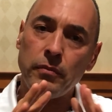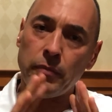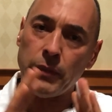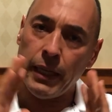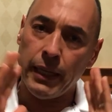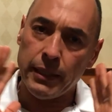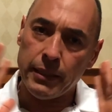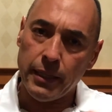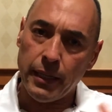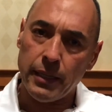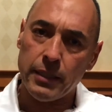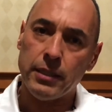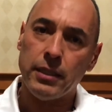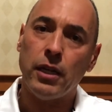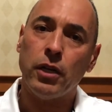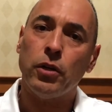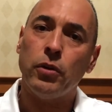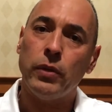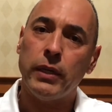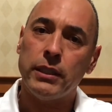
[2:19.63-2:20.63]
it's a
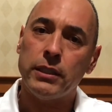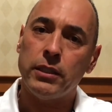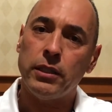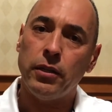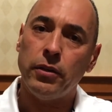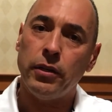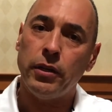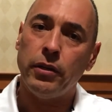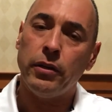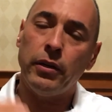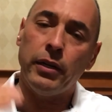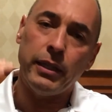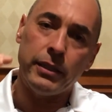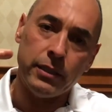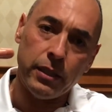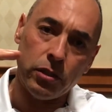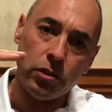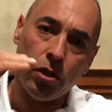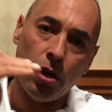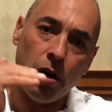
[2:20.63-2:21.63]
stucco exterior, it's a
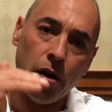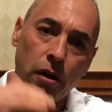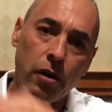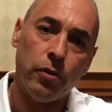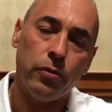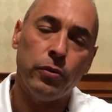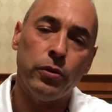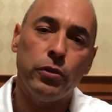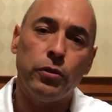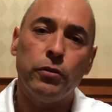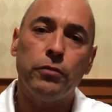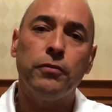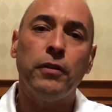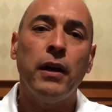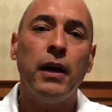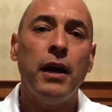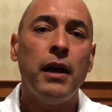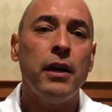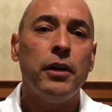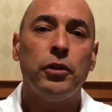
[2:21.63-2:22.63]
tar roof,
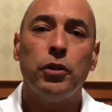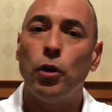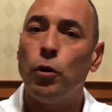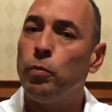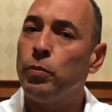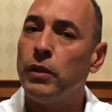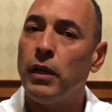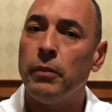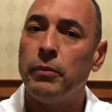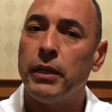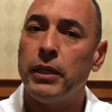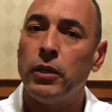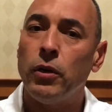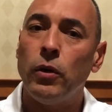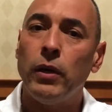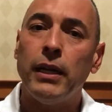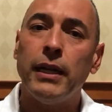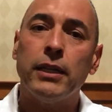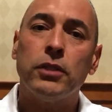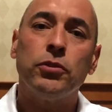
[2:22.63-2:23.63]
no plumbing, no
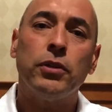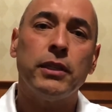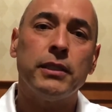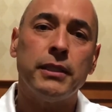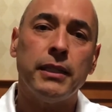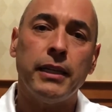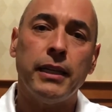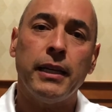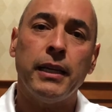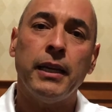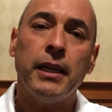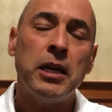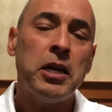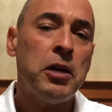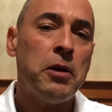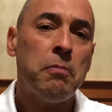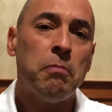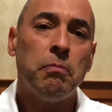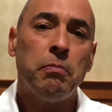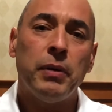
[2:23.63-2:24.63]
electricity.
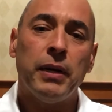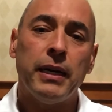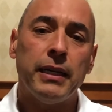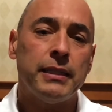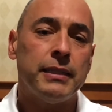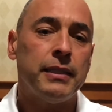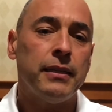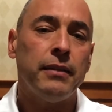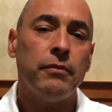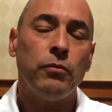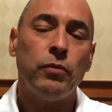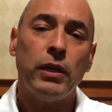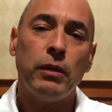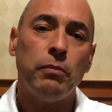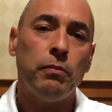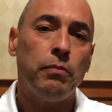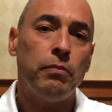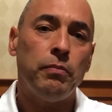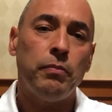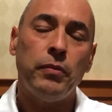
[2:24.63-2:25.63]
But
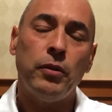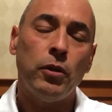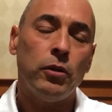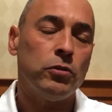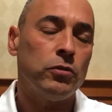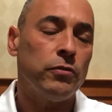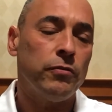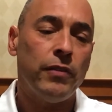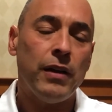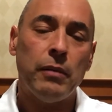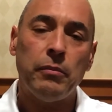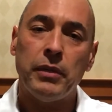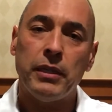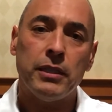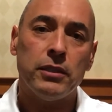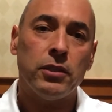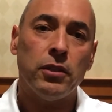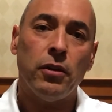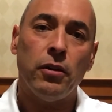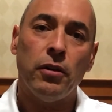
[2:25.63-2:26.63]
those families
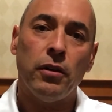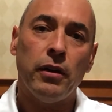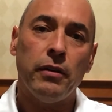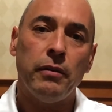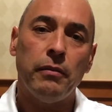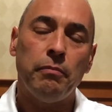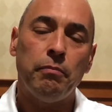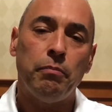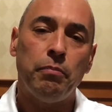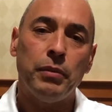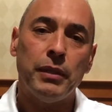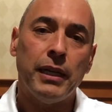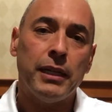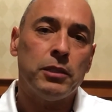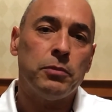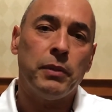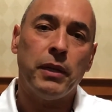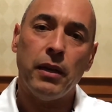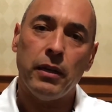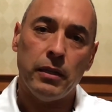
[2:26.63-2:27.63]
are blessed
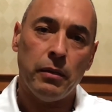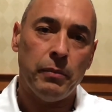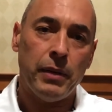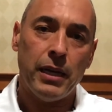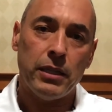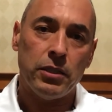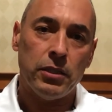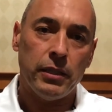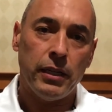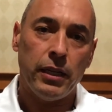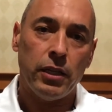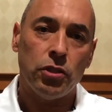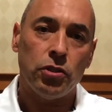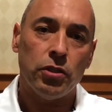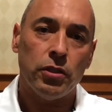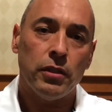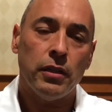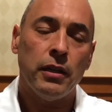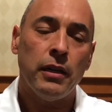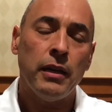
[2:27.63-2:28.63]
beyond
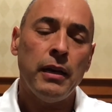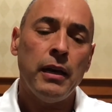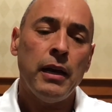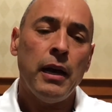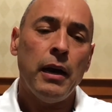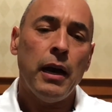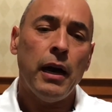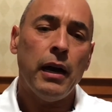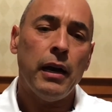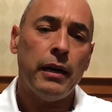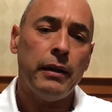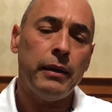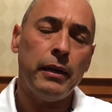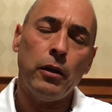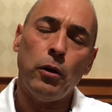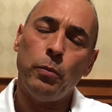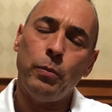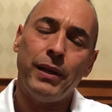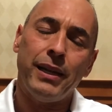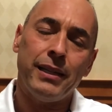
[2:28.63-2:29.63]
imagination.
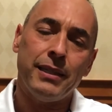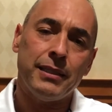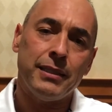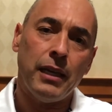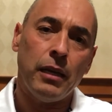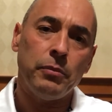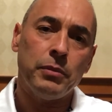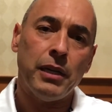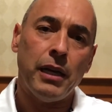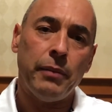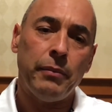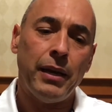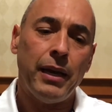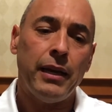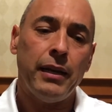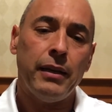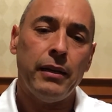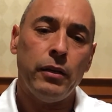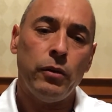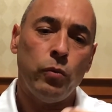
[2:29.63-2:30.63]
But at the same time,
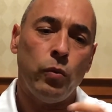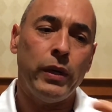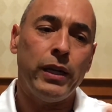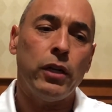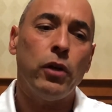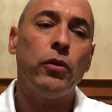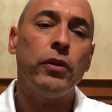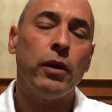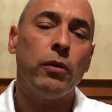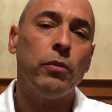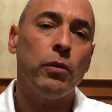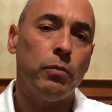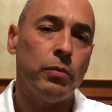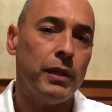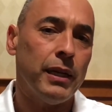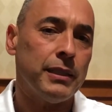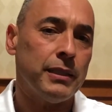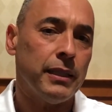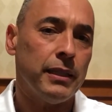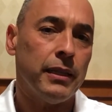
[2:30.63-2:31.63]
we know that we're
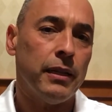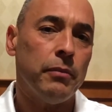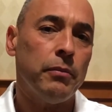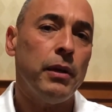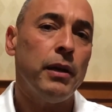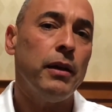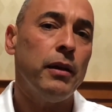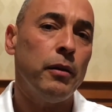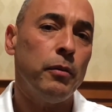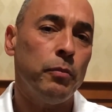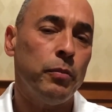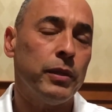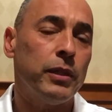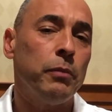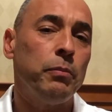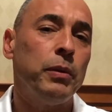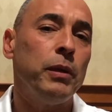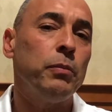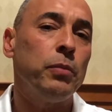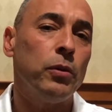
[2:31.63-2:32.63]
blessing them. But the
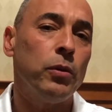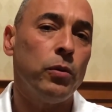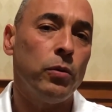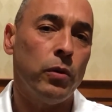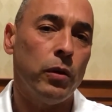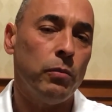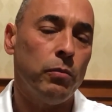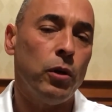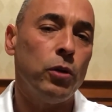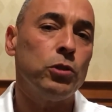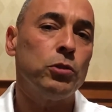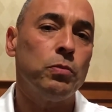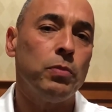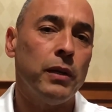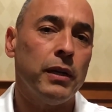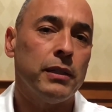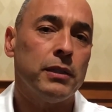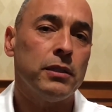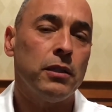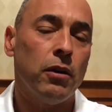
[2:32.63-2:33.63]
people who are most
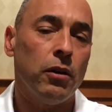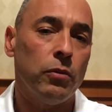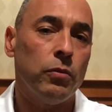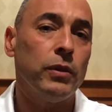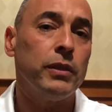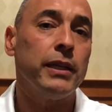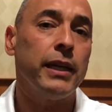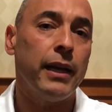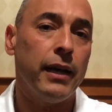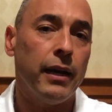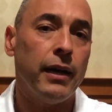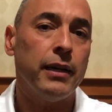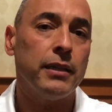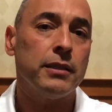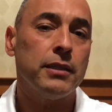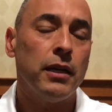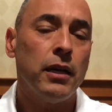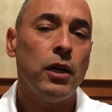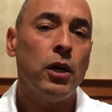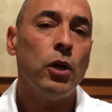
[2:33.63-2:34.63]
blessed are really us,
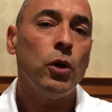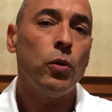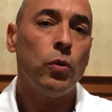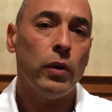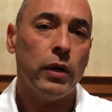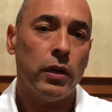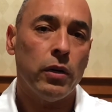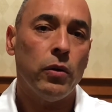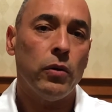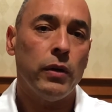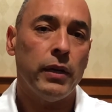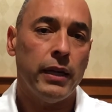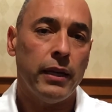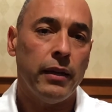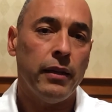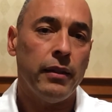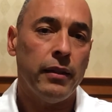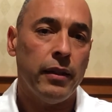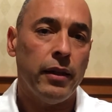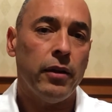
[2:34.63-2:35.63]
who are going
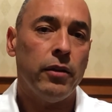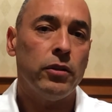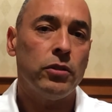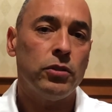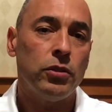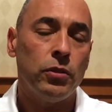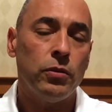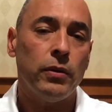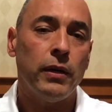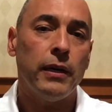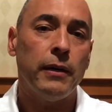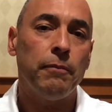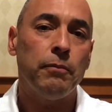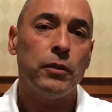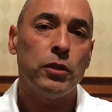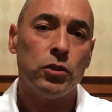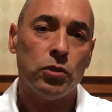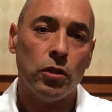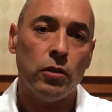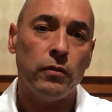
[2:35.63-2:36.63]
there to
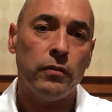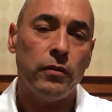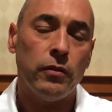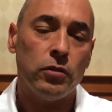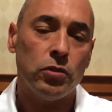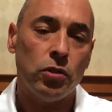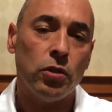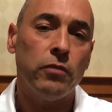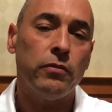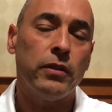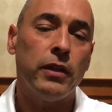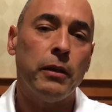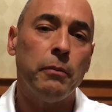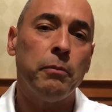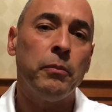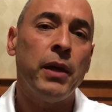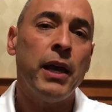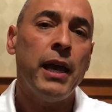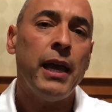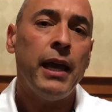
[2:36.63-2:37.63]
serve them.
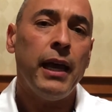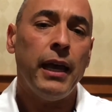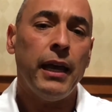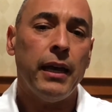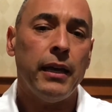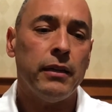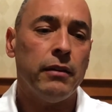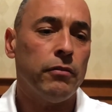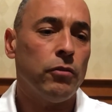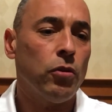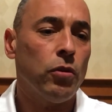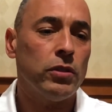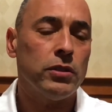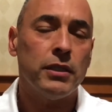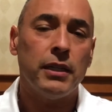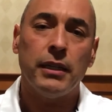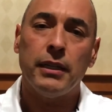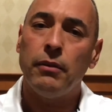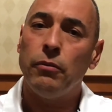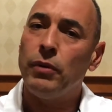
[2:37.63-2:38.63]
And of course,
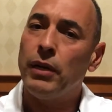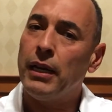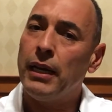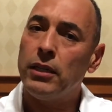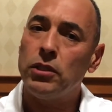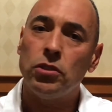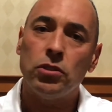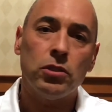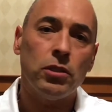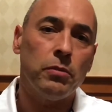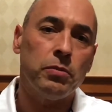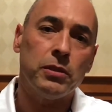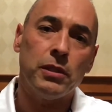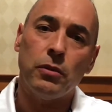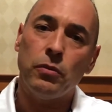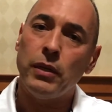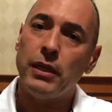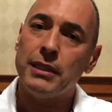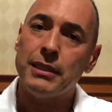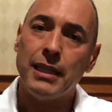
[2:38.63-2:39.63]
the relationships that
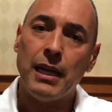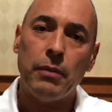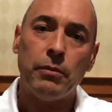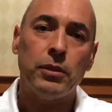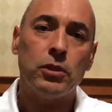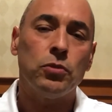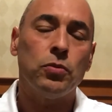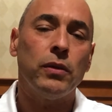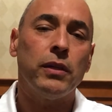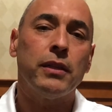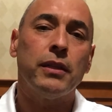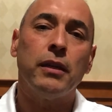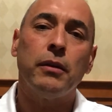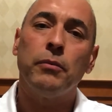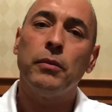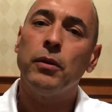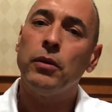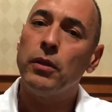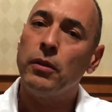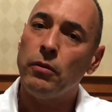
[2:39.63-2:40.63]
we establish with them,
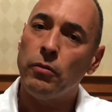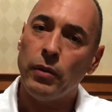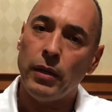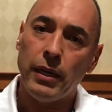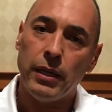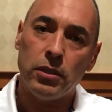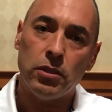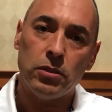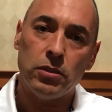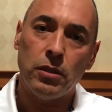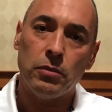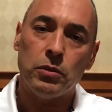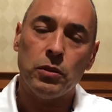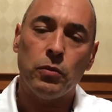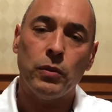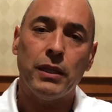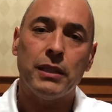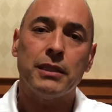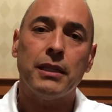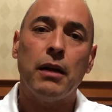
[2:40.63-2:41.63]
the relationships that we
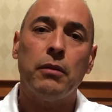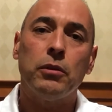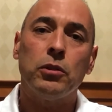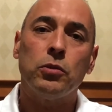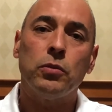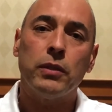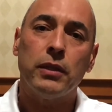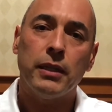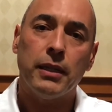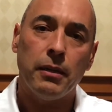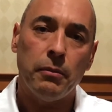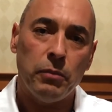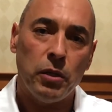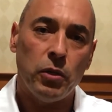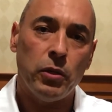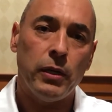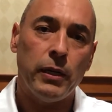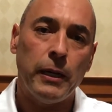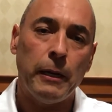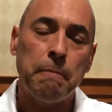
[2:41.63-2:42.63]
establish with the
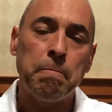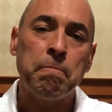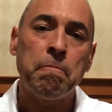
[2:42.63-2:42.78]
community,